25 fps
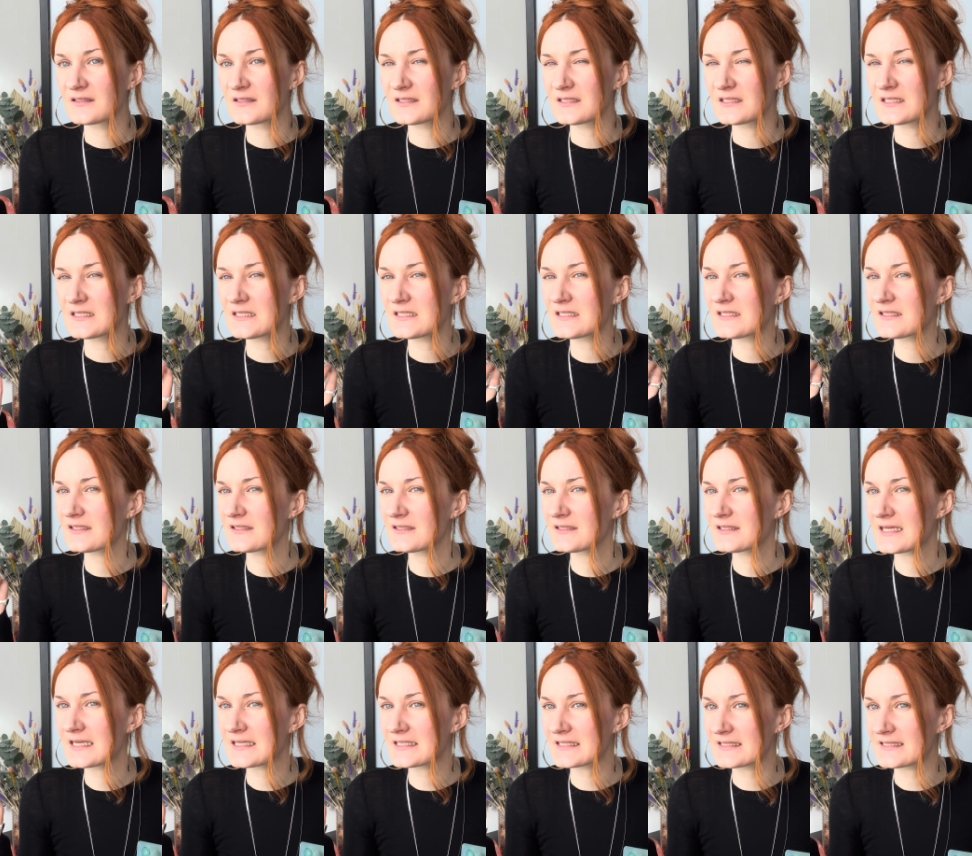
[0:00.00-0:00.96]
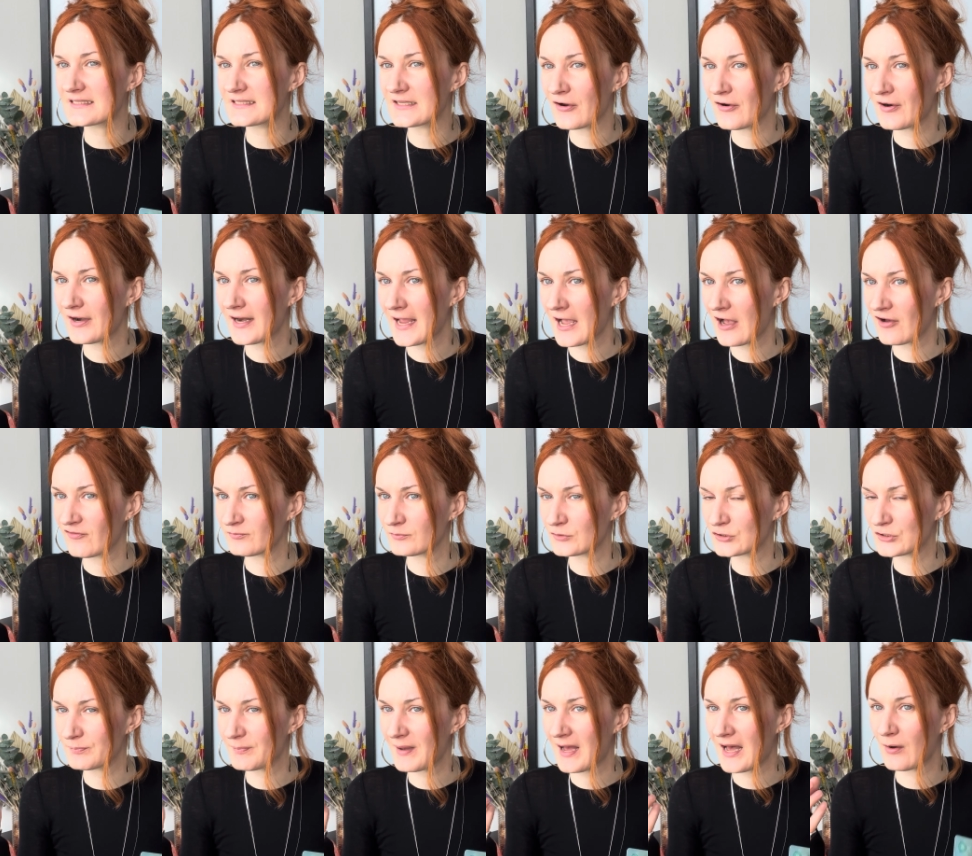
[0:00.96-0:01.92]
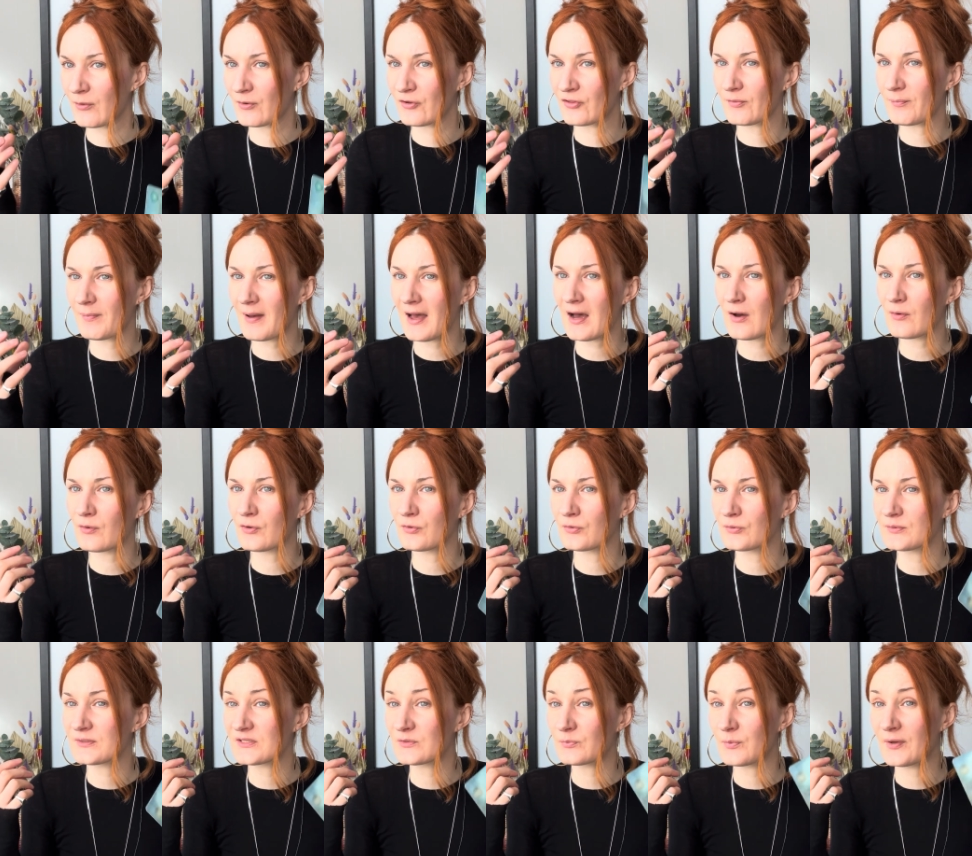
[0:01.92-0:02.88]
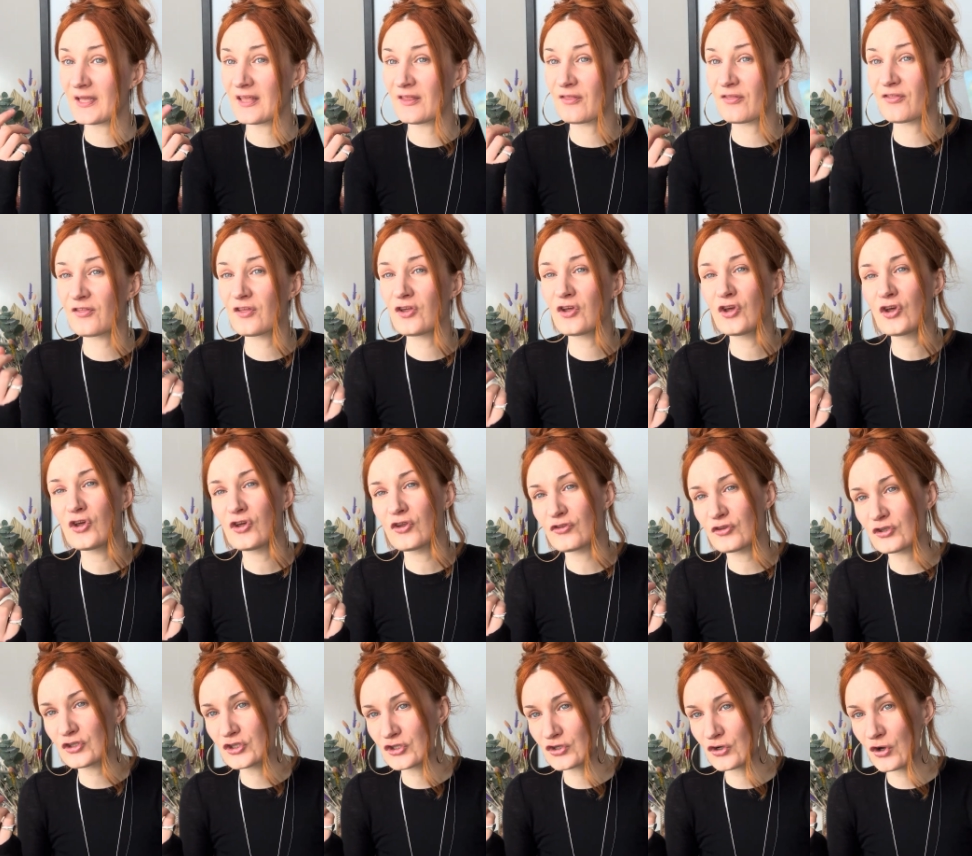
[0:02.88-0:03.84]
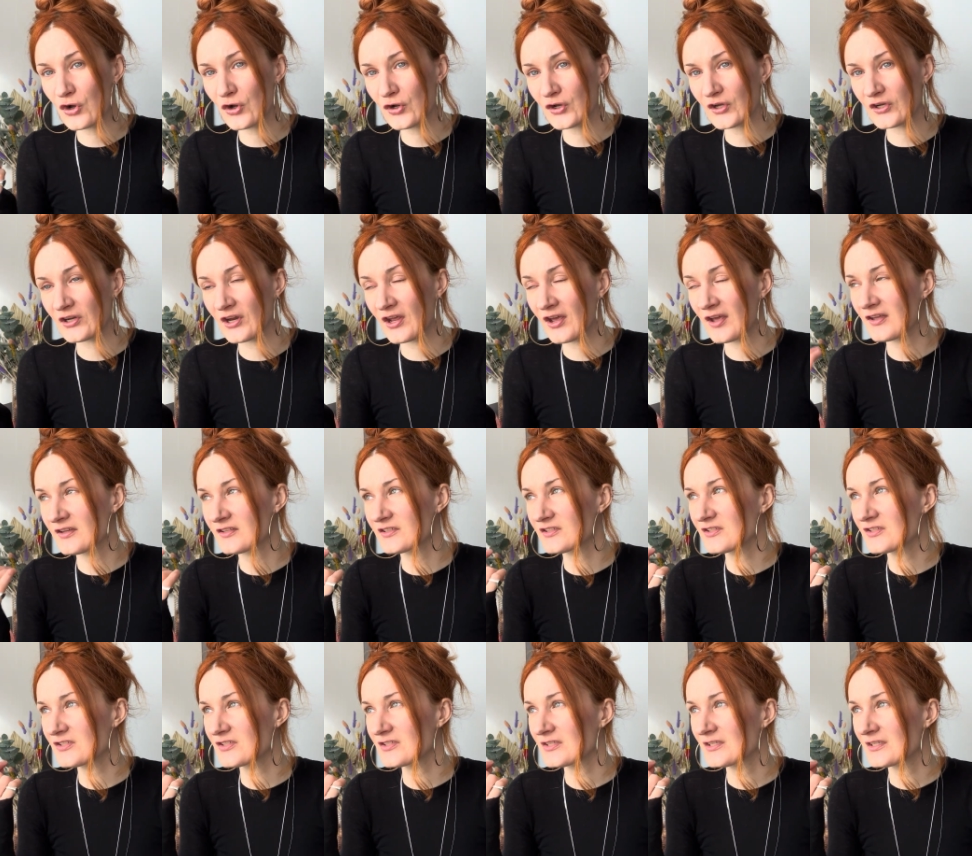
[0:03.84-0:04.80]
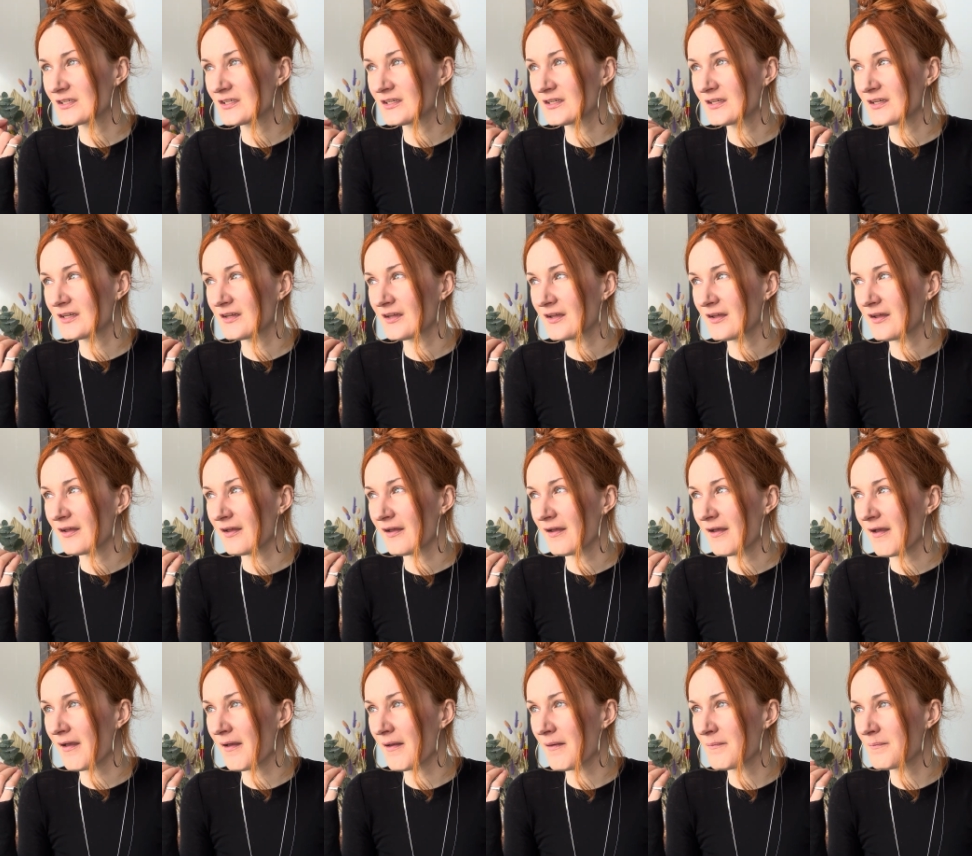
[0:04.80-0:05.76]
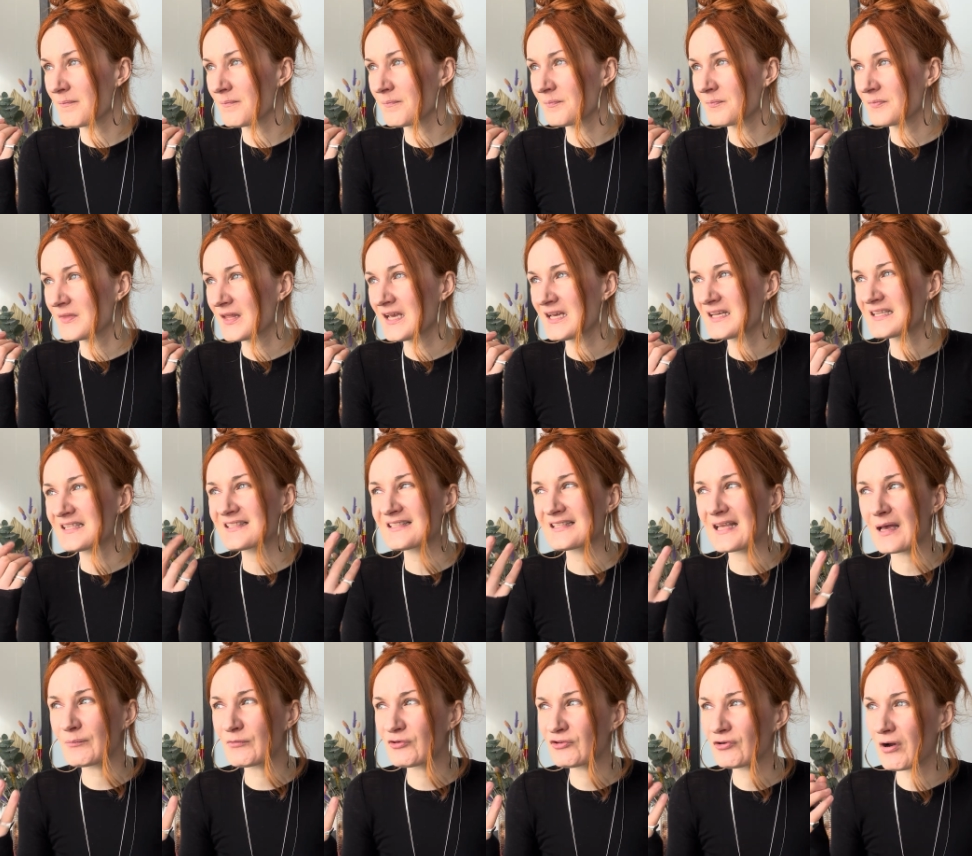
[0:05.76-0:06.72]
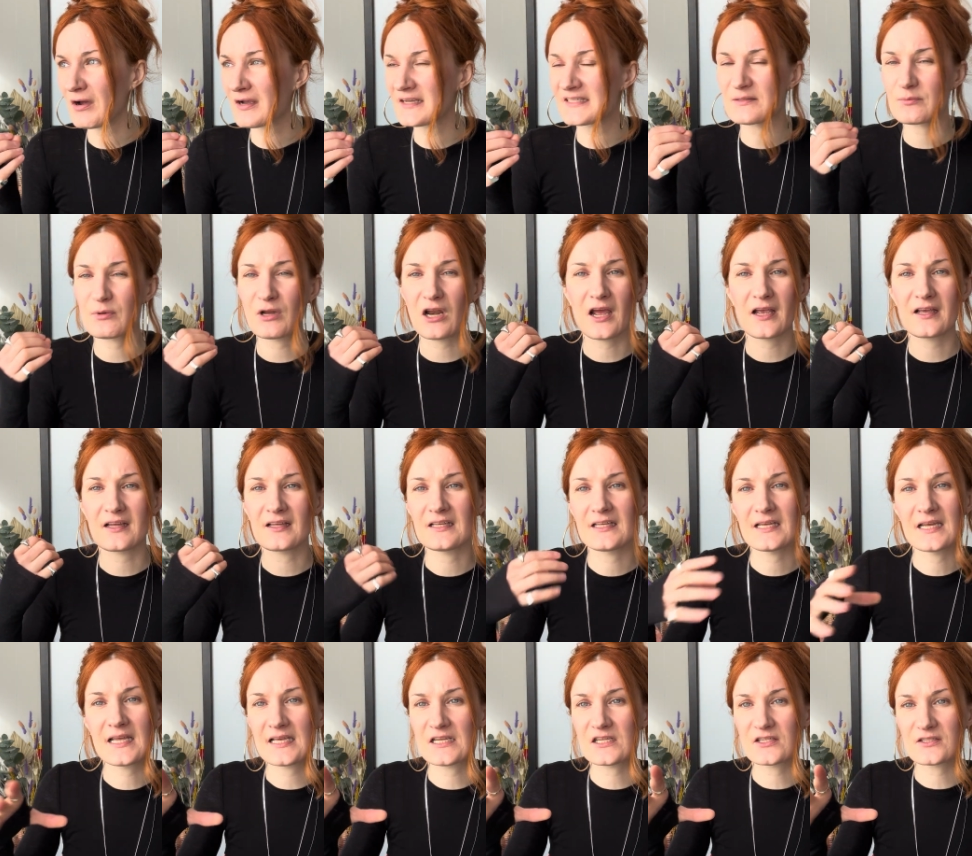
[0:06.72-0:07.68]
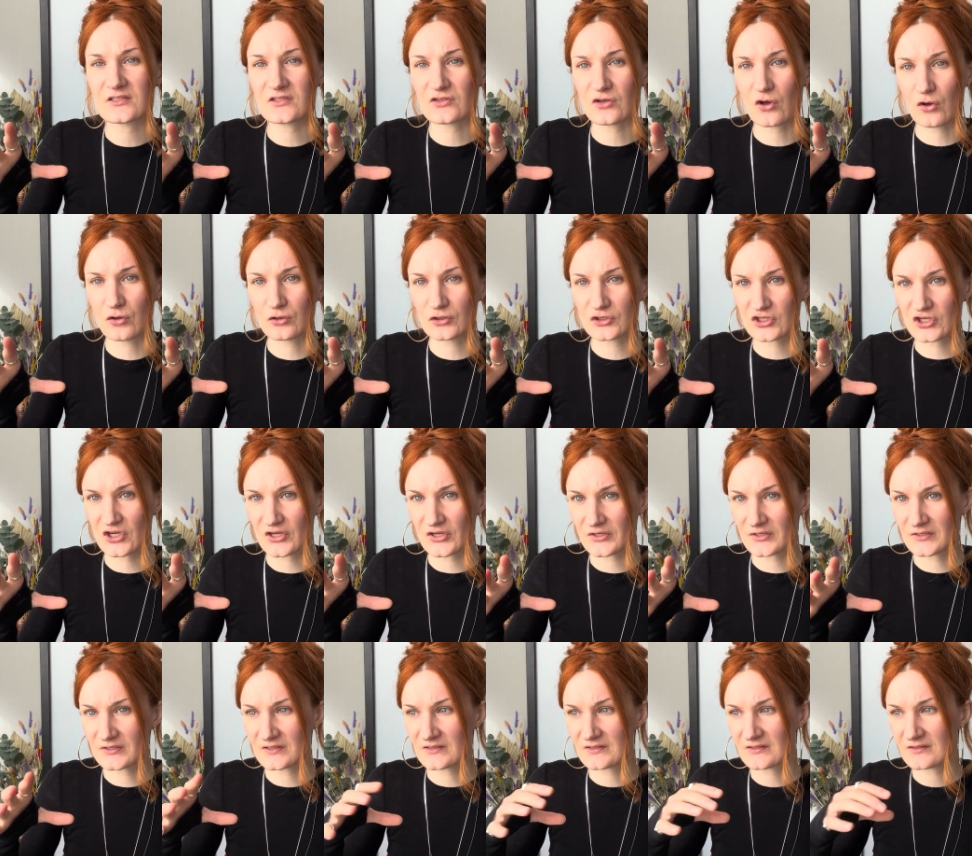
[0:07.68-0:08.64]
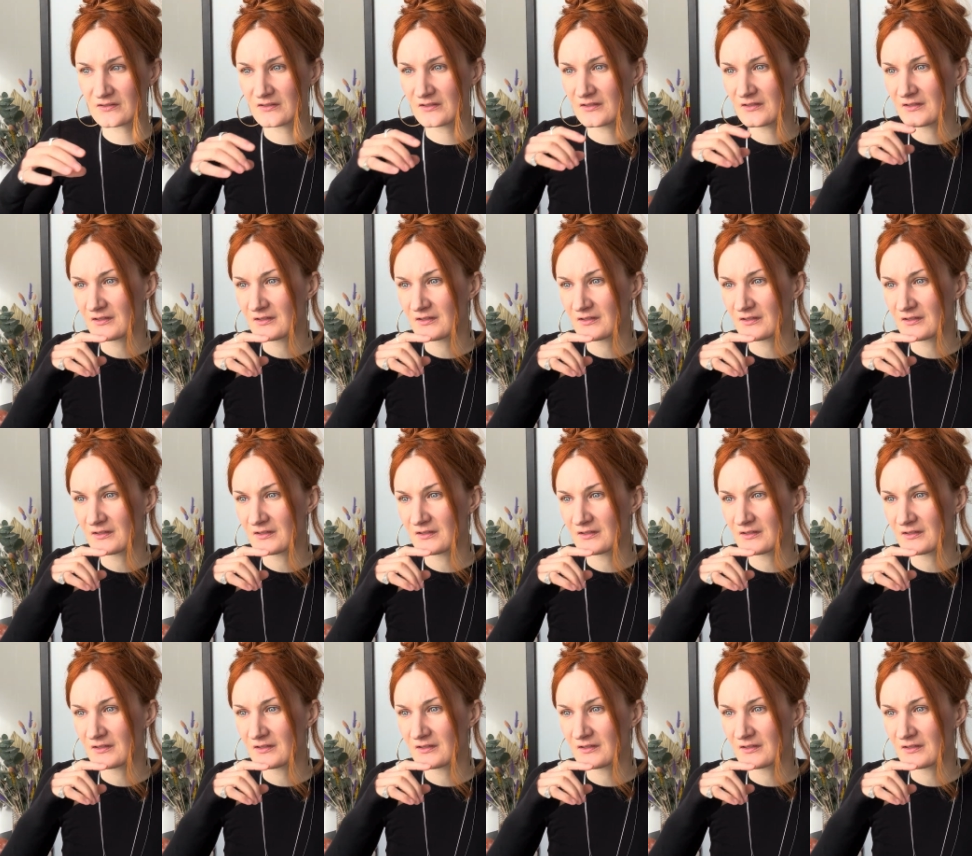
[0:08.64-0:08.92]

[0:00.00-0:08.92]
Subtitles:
Didn't necessarily have much power. The power was with the shogunate. Samurais were like elite soldiers.